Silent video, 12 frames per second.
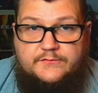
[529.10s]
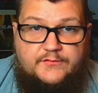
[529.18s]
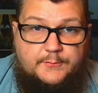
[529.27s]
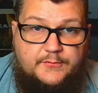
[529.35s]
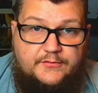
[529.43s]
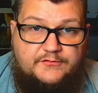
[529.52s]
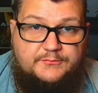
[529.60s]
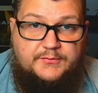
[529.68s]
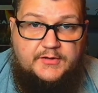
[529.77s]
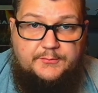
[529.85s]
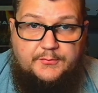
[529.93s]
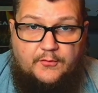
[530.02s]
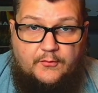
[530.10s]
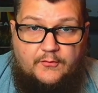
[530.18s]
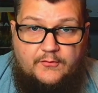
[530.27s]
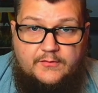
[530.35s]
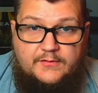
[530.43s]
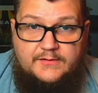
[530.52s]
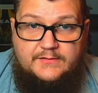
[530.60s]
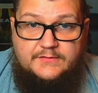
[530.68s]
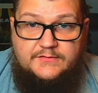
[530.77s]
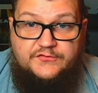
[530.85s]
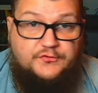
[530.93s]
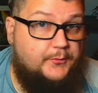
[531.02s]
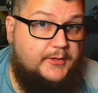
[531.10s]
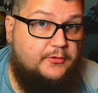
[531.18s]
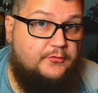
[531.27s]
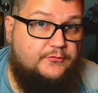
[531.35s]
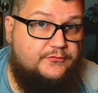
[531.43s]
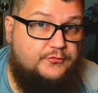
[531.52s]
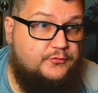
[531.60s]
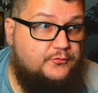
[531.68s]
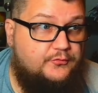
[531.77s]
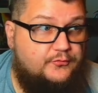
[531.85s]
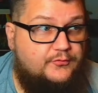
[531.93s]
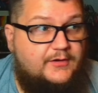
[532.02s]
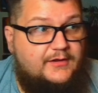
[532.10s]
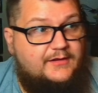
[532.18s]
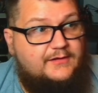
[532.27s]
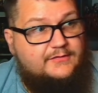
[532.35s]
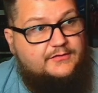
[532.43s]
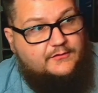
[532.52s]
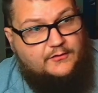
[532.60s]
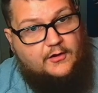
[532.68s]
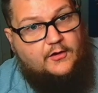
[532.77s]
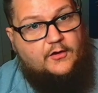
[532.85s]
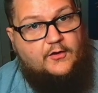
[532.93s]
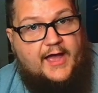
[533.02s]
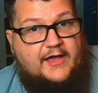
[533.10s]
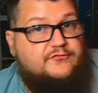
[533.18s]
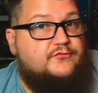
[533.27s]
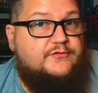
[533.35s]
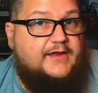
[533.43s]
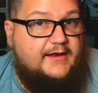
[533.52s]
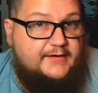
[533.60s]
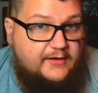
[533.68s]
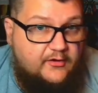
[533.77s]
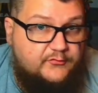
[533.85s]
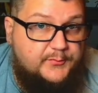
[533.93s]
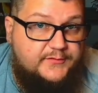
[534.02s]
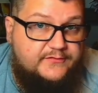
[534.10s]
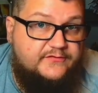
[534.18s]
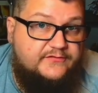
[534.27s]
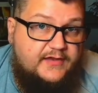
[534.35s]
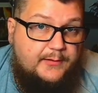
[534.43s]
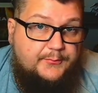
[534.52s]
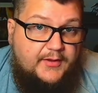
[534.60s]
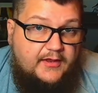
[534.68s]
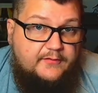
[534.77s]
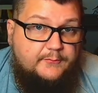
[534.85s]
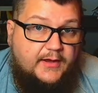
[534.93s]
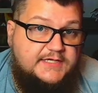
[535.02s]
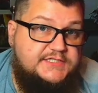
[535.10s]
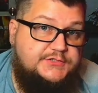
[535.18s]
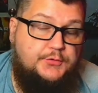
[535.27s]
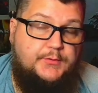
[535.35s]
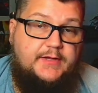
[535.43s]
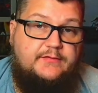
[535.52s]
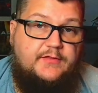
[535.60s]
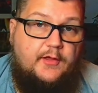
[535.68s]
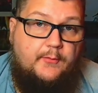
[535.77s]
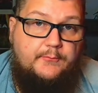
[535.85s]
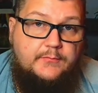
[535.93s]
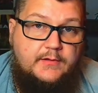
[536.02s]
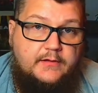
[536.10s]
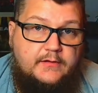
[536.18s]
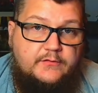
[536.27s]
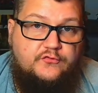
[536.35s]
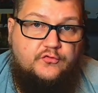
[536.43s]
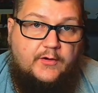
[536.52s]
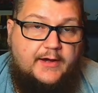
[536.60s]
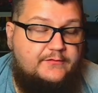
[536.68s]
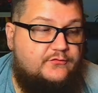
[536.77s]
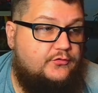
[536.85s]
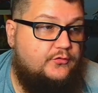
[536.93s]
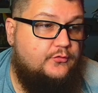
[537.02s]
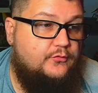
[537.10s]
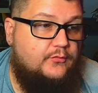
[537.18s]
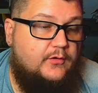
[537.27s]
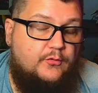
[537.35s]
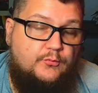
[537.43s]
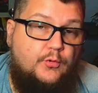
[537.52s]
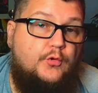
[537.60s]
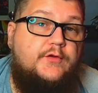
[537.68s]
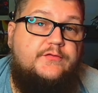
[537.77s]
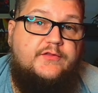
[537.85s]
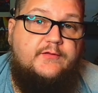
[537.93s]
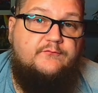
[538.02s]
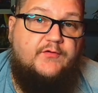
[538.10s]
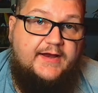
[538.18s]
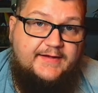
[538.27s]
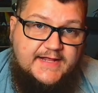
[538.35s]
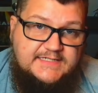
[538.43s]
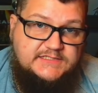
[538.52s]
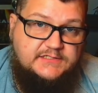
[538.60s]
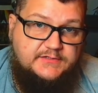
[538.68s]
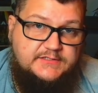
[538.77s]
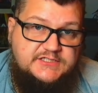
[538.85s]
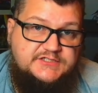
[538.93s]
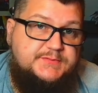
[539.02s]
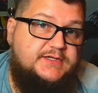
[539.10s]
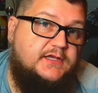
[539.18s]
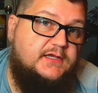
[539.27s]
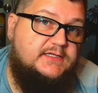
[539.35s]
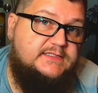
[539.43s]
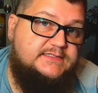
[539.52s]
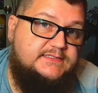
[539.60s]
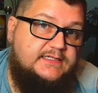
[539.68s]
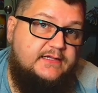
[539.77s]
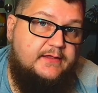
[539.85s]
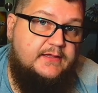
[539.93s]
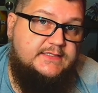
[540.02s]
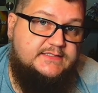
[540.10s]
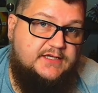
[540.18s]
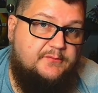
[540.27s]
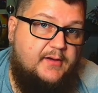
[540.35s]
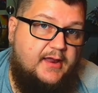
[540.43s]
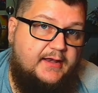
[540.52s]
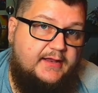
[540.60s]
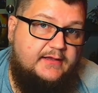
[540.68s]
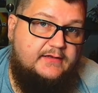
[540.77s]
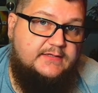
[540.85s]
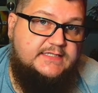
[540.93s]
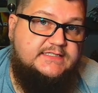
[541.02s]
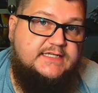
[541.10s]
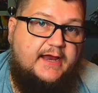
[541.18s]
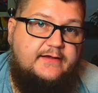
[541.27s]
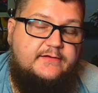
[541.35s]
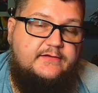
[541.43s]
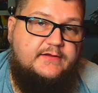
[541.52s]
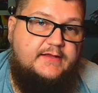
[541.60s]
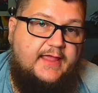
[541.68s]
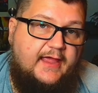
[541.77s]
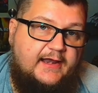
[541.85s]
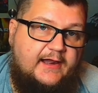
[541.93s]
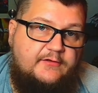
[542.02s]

Some of these people squeal to the law, ask for daddy government to step in by suing them, trying to ruin them financially just because somebody decided to get